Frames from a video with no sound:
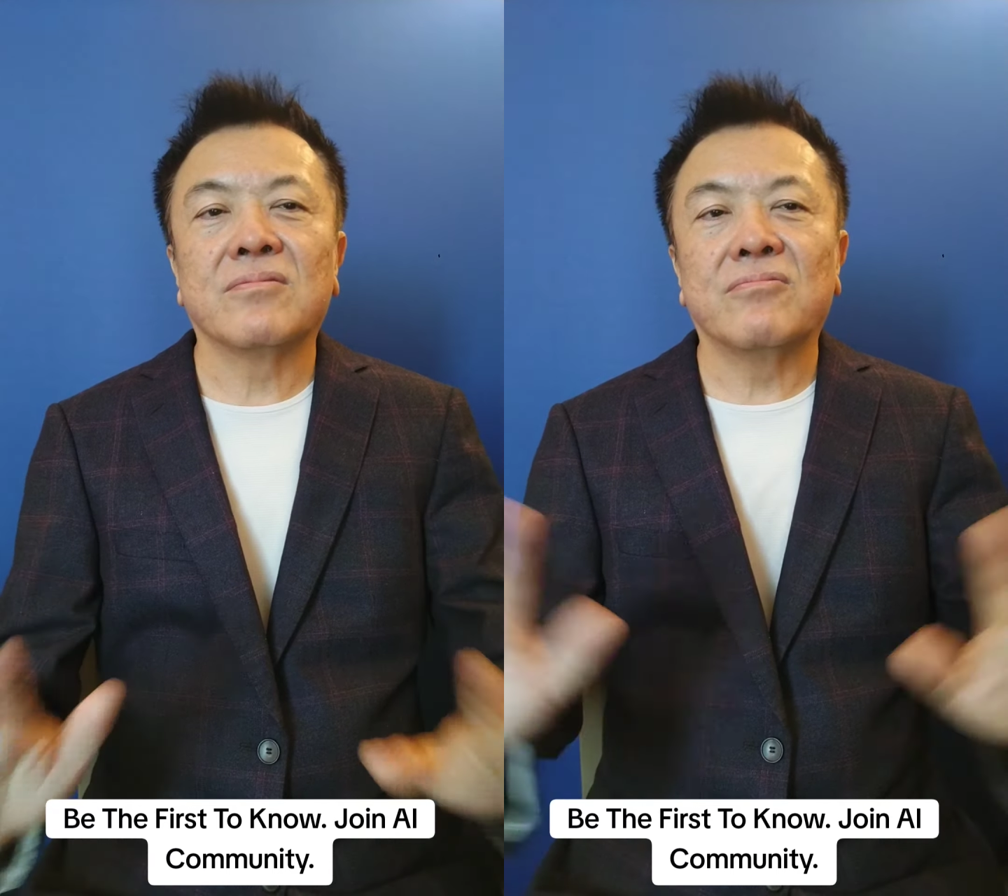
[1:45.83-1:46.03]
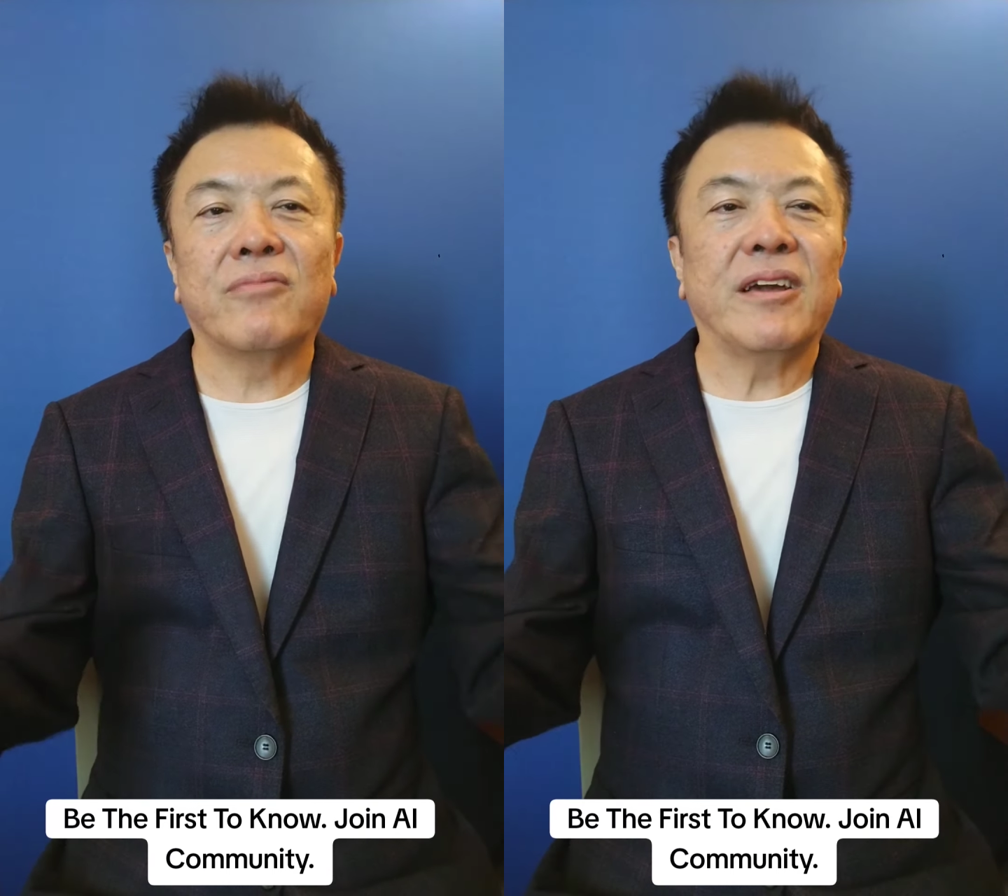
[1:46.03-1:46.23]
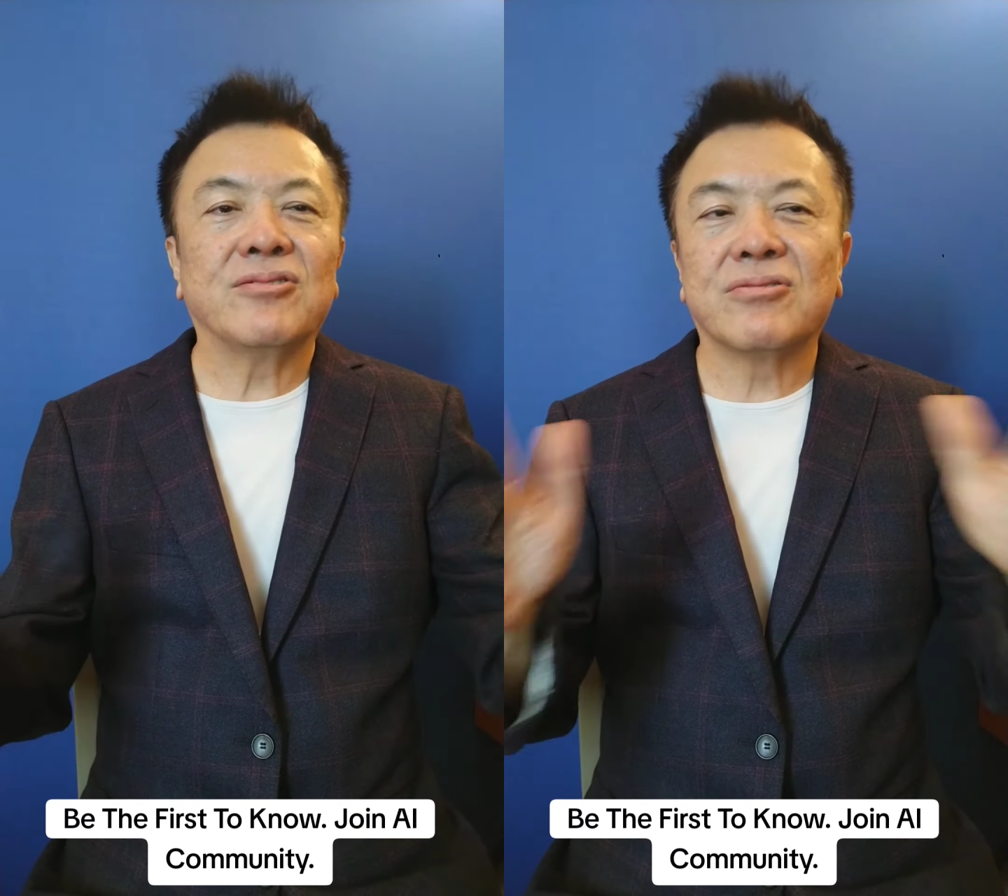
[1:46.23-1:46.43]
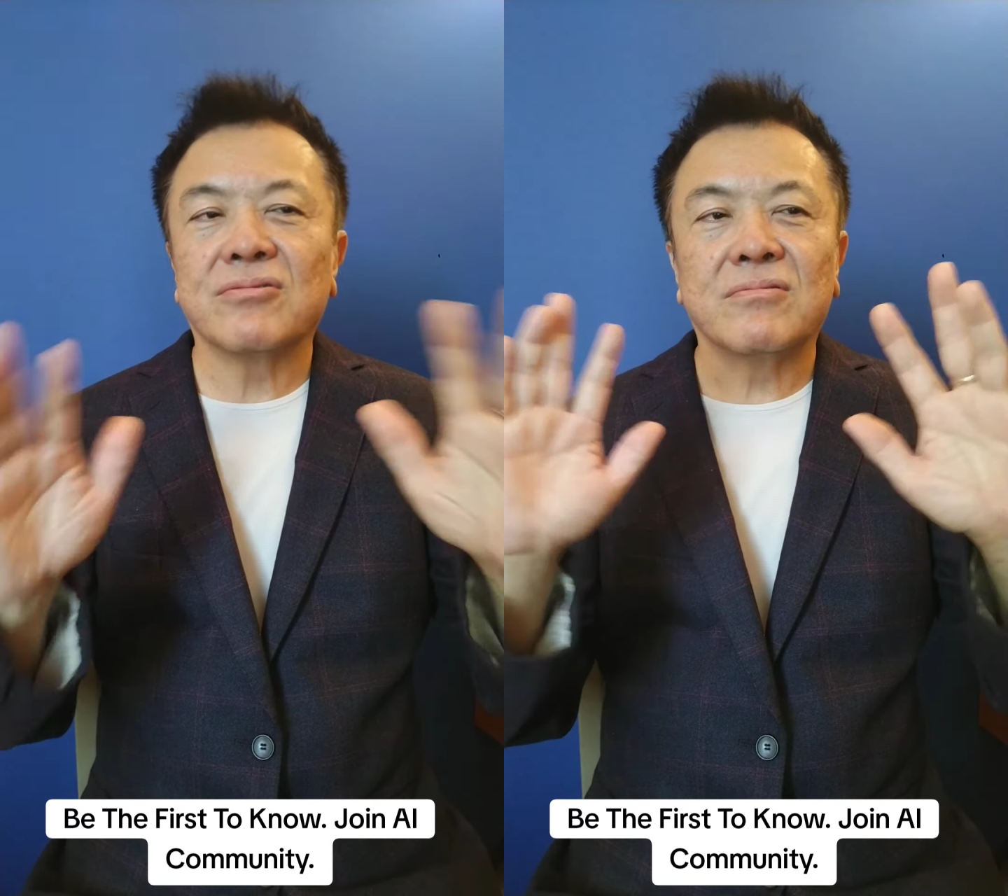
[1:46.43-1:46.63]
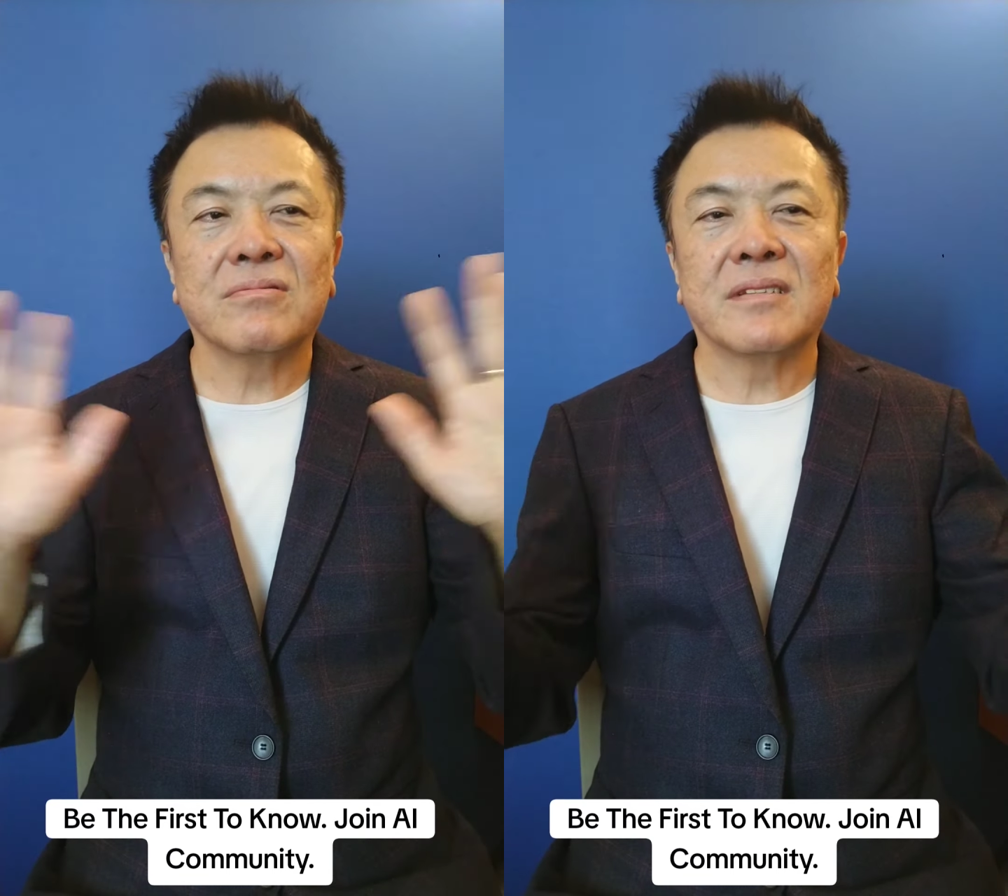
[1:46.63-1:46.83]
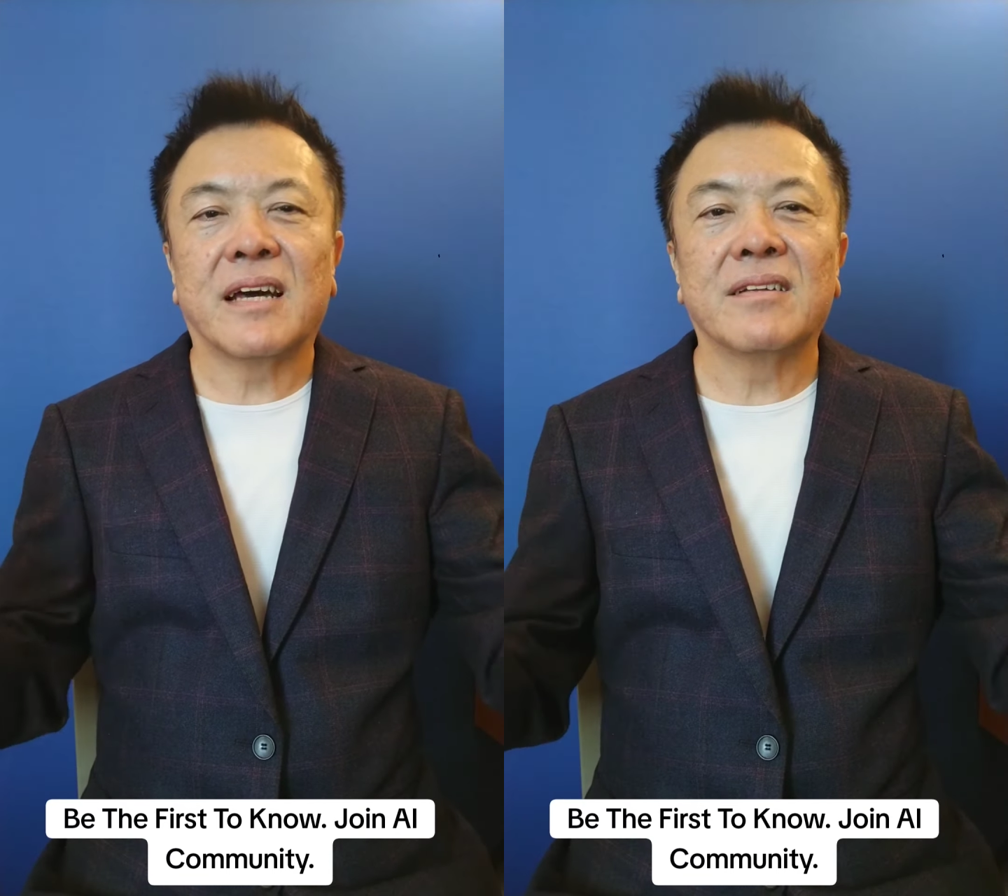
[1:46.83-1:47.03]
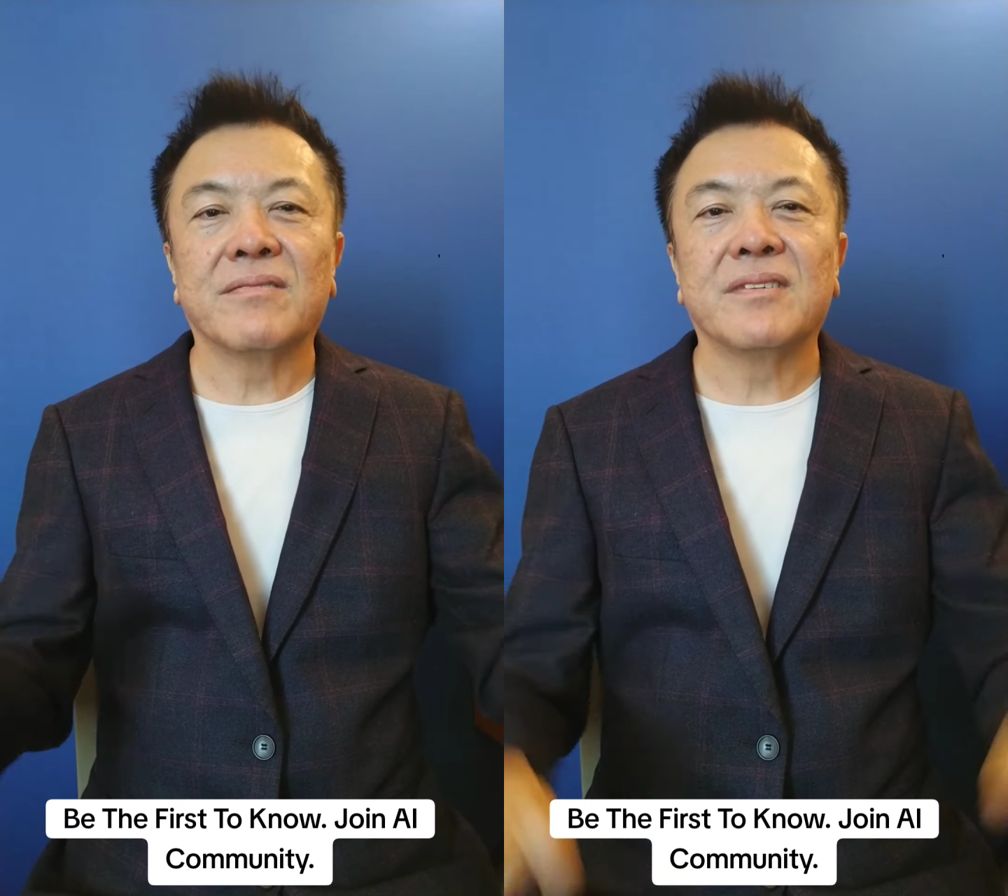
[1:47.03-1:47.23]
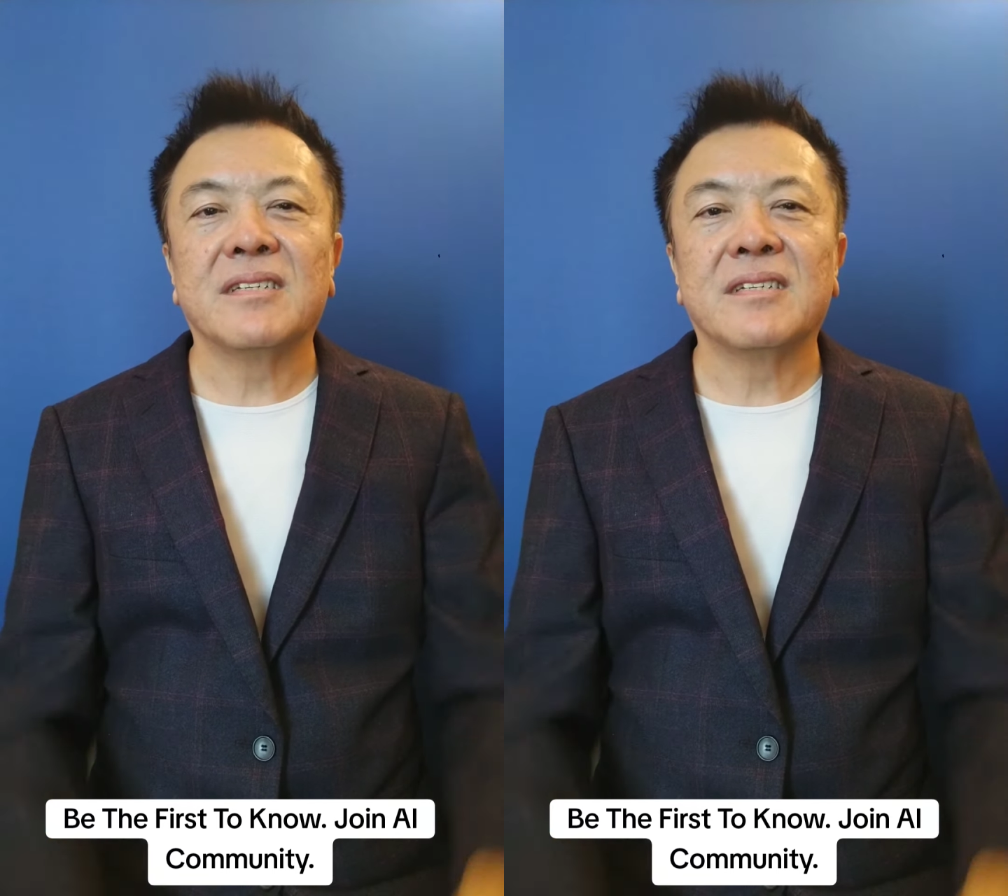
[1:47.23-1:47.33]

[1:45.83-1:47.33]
no racial, none of